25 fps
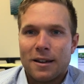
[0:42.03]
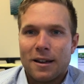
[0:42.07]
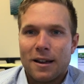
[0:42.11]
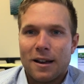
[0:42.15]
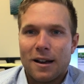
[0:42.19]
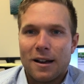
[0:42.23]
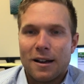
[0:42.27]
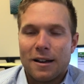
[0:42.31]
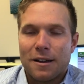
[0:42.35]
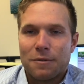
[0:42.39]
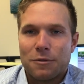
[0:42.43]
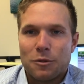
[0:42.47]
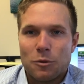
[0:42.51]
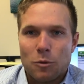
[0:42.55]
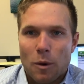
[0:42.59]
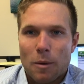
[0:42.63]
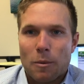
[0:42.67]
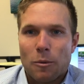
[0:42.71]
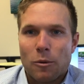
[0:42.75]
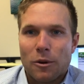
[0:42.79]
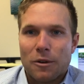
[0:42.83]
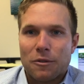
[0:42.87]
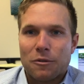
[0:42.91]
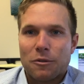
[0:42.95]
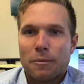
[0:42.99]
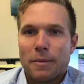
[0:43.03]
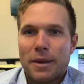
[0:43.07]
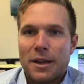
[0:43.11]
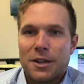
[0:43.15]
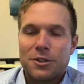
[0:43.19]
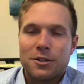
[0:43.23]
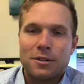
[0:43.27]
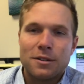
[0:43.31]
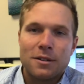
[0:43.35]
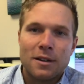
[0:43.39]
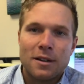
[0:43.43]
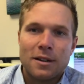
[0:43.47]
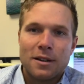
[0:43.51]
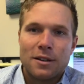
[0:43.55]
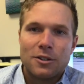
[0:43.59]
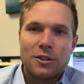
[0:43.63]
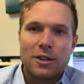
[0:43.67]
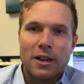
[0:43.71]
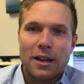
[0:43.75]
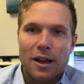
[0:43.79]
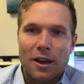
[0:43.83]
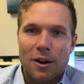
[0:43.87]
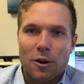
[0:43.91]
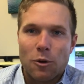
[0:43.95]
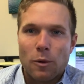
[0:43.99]
Uh, if you want more information,
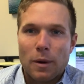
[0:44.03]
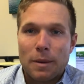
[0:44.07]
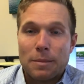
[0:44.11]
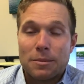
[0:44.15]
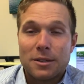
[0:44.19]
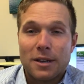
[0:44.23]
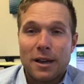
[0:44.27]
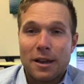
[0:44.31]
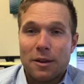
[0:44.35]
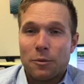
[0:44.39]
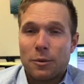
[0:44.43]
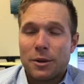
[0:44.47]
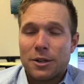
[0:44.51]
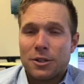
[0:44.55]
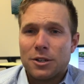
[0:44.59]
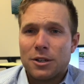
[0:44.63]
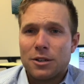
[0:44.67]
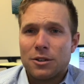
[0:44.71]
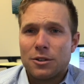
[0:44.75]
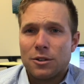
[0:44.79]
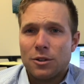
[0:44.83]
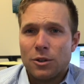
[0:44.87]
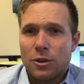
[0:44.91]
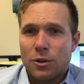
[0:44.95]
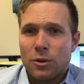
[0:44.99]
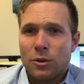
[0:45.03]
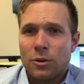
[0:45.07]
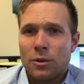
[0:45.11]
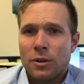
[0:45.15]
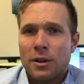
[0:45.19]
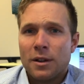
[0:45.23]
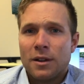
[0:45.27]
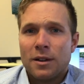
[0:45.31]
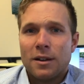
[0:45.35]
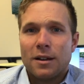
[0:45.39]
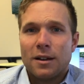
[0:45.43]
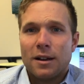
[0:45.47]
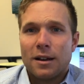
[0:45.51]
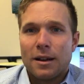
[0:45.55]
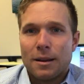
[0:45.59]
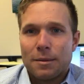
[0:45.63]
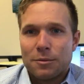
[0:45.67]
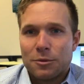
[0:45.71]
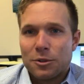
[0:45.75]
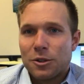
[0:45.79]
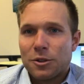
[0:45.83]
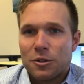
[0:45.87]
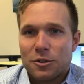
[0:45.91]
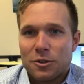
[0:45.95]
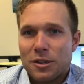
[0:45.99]
check out our website, which is new. Um,
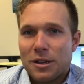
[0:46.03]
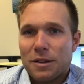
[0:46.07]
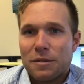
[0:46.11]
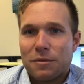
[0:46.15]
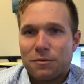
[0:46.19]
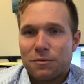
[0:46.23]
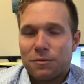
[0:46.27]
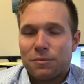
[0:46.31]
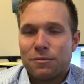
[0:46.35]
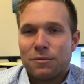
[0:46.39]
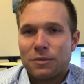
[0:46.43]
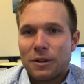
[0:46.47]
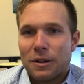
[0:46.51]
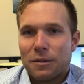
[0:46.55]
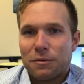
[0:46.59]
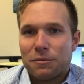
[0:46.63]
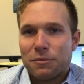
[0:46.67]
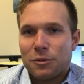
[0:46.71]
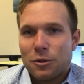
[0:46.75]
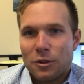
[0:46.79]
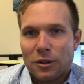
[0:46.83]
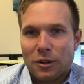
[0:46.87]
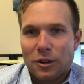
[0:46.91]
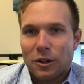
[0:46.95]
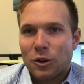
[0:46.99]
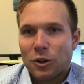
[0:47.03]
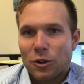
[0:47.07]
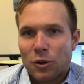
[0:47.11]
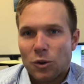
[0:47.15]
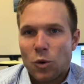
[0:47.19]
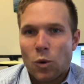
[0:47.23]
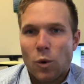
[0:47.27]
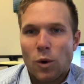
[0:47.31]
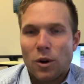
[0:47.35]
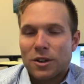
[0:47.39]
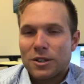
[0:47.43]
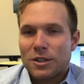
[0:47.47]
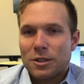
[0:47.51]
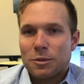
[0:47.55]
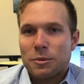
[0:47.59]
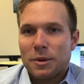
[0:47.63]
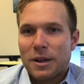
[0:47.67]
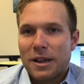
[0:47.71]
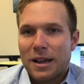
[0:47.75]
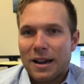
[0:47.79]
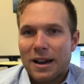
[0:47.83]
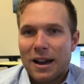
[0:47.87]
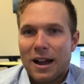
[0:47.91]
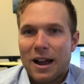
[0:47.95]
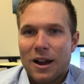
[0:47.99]
so you'll see a, few little quirks as we
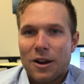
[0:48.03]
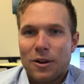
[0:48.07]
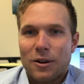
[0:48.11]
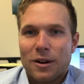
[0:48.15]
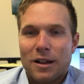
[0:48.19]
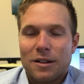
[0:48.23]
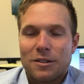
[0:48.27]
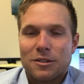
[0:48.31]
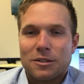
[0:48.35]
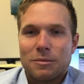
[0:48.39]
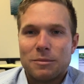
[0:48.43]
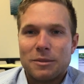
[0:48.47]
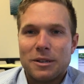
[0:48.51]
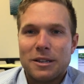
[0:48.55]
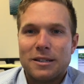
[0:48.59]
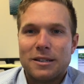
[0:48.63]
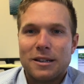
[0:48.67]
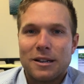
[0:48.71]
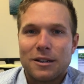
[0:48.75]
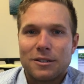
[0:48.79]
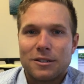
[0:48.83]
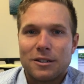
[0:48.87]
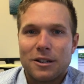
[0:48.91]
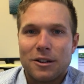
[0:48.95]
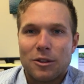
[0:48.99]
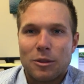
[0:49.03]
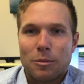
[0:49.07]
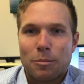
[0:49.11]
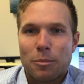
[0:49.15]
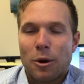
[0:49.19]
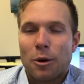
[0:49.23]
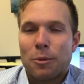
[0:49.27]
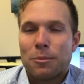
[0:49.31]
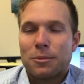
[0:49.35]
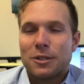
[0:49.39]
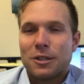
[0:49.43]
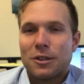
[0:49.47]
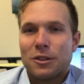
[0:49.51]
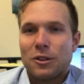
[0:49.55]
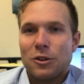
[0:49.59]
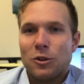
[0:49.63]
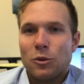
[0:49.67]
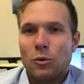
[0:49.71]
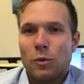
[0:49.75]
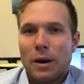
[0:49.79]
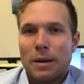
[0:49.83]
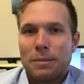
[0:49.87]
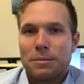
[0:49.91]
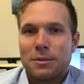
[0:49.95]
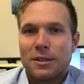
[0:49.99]
kind of iron out some details there. The purpose of the
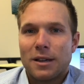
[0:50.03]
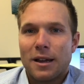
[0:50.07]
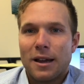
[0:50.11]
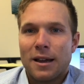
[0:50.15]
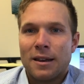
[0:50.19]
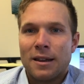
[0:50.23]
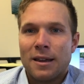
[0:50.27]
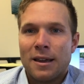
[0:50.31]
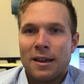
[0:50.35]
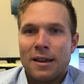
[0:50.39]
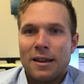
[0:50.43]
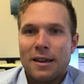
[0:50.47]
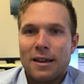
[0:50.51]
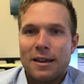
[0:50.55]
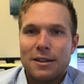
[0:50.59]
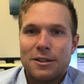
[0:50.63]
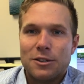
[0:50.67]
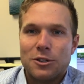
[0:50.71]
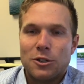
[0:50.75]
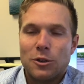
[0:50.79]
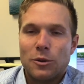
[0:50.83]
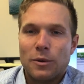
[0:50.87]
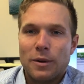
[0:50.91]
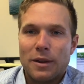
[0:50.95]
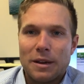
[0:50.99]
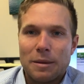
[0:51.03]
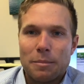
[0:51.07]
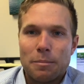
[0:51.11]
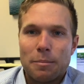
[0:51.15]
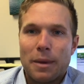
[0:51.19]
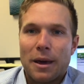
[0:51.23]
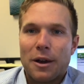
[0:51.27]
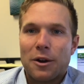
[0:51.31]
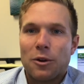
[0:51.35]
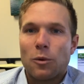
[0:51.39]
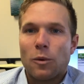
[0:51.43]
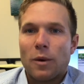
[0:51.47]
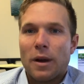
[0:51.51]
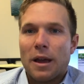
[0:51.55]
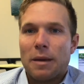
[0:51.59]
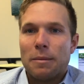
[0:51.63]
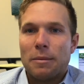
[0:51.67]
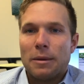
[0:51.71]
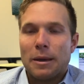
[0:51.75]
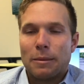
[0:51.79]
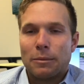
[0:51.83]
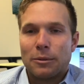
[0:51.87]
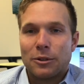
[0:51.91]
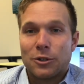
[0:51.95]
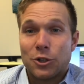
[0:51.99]
new website is to, in a better way,
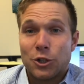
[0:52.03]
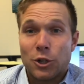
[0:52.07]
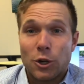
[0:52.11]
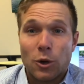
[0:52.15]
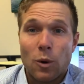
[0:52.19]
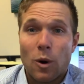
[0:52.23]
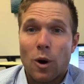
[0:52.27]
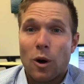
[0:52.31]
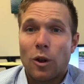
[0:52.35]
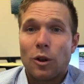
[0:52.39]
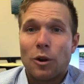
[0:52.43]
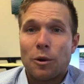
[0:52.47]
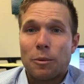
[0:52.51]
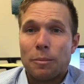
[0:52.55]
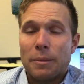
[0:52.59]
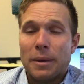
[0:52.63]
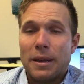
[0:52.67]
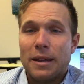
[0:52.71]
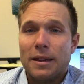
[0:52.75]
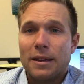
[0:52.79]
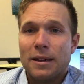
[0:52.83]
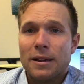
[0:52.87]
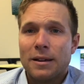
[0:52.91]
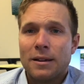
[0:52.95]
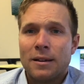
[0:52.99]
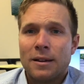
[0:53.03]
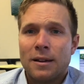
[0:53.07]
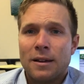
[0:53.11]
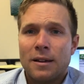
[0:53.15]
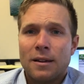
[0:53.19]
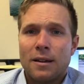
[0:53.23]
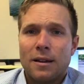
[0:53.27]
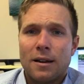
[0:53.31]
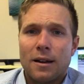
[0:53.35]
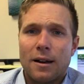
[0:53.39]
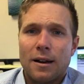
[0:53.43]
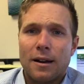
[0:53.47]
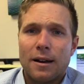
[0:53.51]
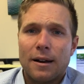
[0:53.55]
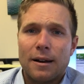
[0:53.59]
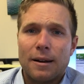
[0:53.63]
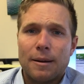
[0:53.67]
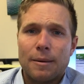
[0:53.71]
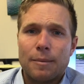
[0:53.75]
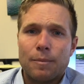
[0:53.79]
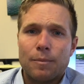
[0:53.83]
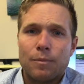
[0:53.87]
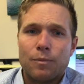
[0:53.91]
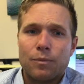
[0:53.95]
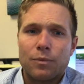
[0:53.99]
be able to show all our media
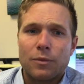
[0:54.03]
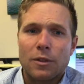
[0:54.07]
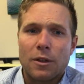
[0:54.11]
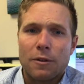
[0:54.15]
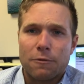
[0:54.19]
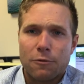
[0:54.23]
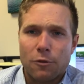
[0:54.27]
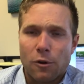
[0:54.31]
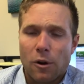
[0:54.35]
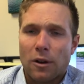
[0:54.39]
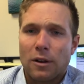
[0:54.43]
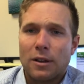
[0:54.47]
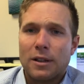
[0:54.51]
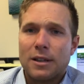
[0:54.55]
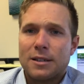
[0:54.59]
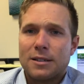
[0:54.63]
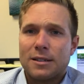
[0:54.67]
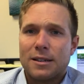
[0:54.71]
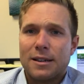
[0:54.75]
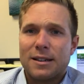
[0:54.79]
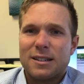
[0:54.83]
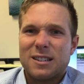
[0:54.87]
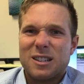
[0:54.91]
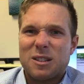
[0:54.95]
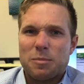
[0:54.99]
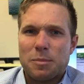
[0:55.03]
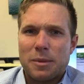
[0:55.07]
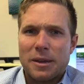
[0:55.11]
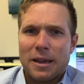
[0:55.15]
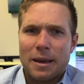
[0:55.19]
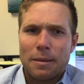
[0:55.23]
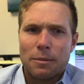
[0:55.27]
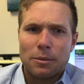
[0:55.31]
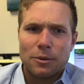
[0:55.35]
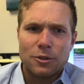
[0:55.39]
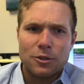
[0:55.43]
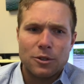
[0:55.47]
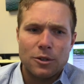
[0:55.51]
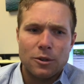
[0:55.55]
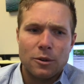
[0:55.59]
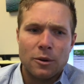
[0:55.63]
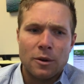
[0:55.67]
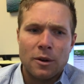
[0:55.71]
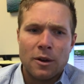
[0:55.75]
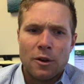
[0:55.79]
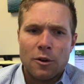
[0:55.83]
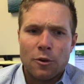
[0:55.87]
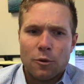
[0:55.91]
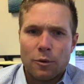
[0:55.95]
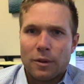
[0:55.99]
um, for our listings and be able
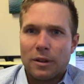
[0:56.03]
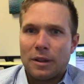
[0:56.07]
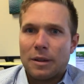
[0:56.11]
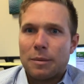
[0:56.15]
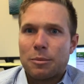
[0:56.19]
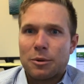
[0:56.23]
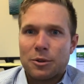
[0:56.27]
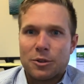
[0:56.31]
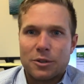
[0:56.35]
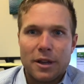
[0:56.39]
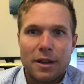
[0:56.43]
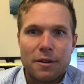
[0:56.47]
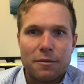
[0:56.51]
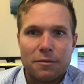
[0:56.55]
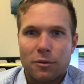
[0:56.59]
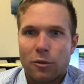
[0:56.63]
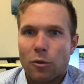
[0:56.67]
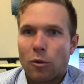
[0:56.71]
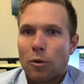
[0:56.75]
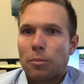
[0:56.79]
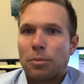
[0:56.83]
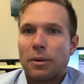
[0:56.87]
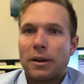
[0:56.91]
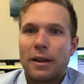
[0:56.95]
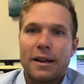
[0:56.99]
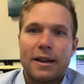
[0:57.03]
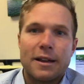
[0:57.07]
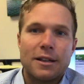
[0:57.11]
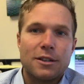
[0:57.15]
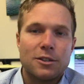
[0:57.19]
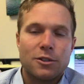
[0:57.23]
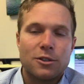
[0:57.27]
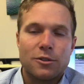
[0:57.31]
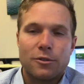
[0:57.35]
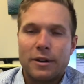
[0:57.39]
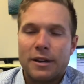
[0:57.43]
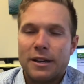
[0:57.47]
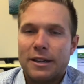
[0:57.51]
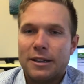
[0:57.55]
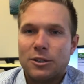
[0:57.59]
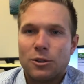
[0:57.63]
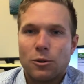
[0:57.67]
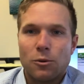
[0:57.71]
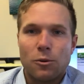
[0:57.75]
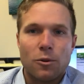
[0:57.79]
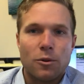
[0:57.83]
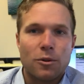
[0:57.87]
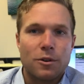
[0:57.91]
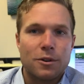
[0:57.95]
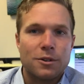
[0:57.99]
to really present floor plans, 3D
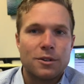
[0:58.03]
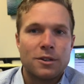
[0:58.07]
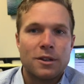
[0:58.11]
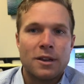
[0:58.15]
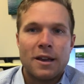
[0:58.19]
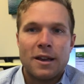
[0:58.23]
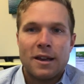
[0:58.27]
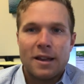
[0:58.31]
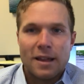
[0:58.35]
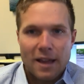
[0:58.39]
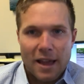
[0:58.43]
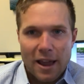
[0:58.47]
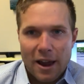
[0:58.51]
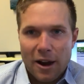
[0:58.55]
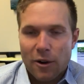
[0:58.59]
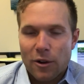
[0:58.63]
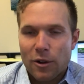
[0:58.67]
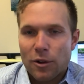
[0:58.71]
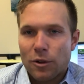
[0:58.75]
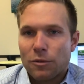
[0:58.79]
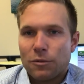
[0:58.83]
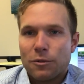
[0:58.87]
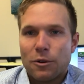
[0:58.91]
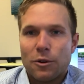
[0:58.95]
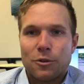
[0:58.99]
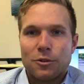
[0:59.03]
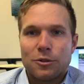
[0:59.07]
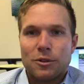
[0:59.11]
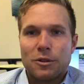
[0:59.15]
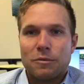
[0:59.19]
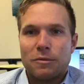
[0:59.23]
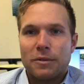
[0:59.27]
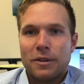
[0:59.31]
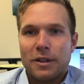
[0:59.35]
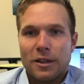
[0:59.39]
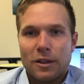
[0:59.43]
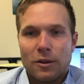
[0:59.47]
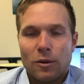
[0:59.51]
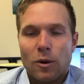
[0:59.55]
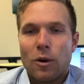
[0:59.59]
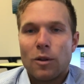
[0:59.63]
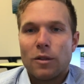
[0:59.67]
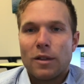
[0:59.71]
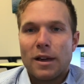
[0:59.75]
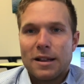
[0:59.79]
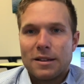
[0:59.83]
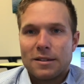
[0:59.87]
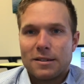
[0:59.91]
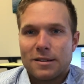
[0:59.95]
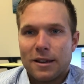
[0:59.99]
tours, aerial photos and video, all
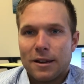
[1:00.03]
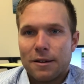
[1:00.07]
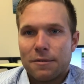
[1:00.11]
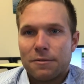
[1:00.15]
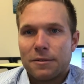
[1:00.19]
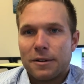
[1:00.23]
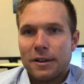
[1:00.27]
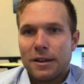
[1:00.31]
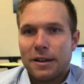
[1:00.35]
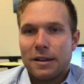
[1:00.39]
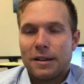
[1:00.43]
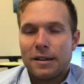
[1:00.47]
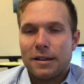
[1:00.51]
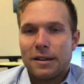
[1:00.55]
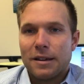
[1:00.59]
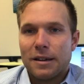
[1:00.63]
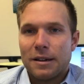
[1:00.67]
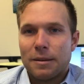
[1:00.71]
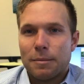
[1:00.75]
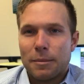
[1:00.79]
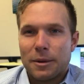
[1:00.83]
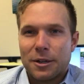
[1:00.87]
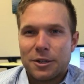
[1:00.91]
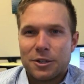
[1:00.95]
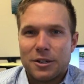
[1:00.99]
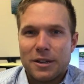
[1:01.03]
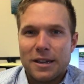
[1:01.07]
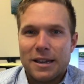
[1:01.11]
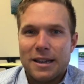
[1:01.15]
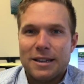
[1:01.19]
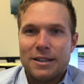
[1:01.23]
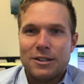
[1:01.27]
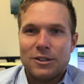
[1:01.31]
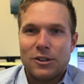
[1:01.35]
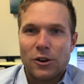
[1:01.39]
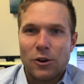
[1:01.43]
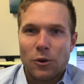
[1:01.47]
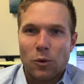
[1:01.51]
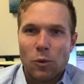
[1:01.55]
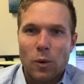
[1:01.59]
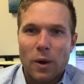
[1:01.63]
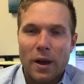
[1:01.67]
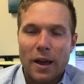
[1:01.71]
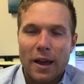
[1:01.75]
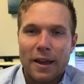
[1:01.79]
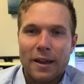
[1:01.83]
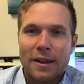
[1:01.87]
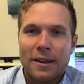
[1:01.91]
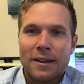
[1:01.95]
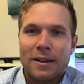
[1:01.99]
that stuff in a, in a much easier
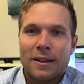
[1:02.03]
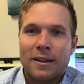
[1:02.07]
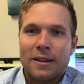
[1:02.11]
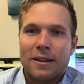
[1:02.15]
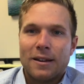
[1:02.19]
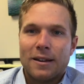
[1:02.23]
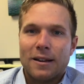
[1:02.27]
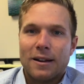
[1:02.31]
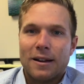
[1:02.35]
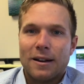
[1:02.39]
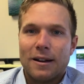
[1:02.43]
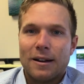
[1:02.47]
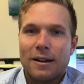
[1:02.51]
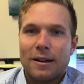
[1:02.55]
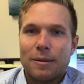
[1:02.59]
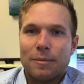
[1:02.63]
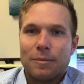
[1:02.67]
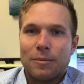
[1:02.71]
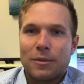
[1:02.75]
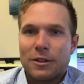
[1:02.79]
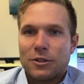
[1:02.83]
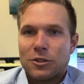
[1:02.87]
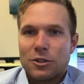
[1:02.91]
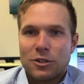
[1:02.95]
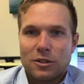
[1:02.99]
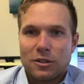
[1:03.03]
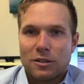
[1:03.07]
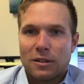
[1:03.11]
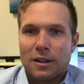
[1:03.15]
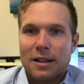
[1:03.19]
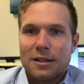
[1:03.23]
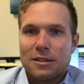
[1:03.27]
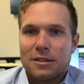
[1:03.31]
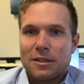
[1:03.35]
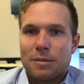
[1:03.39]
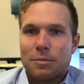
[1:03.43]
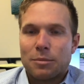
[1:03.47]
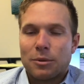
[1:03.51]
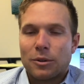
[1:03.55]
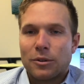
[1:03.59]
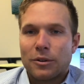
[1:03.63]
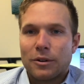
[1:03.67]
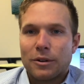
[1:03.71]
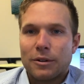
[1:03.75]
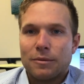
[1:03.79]
way um, that's just a lot simpler